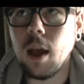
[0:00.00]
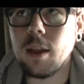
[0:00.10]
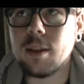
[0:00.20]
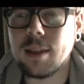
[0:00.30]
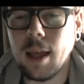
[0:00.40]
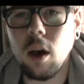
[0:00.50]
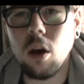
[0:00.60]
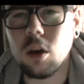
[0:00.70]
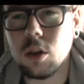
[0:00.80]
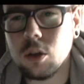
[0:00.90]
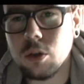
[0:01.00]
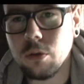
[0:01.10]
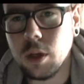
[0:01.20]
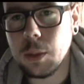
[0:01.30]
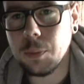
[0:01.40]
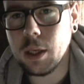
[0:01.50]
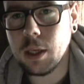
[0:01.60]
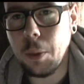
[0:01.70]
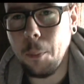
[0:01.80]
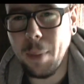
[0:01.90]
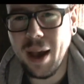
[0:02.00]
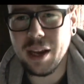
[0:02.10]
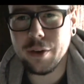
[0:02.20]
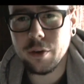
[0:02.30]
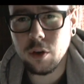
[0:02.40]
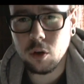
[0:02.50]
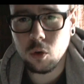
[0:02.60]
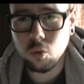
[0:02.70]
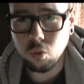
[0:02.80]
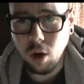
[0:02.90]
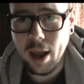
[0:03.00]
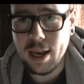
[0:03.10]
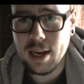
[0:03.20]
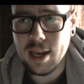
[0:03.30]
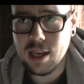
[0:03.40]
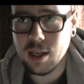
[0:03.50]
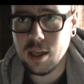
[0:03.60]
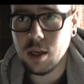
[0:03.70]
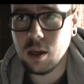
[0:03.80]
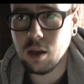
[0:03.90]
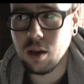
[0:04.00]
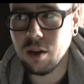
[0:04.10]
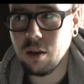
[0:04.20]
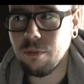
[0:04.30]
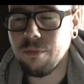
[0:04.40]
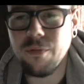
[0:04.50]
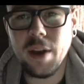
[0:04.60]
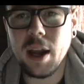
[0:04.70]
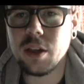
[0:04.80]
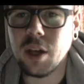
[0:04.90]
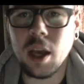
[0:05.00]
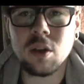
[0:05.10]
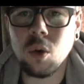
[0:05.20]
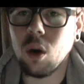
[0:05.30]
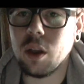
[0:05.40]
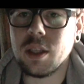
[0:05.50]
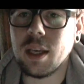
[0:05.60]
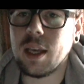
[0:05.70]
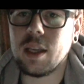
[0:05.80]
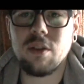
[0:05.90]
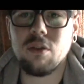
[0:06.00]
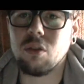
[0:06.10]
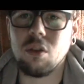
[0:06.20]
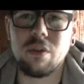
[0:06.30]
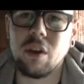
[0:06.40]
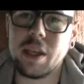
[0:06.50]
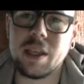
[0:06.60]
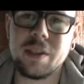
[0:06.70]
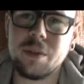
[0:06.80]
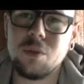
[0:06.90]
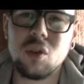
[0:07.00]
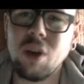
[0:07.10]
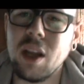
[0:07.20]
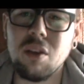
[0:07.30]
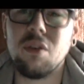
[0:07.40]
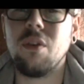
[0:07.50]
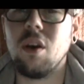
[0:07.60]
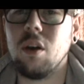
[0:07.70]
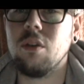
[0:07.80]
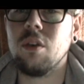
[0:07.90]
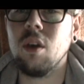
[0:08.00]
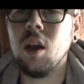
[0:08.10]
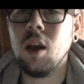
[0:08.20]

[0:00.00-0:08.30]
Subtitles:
They are an extremely bad, grainy, VHS quality sort of like transfers.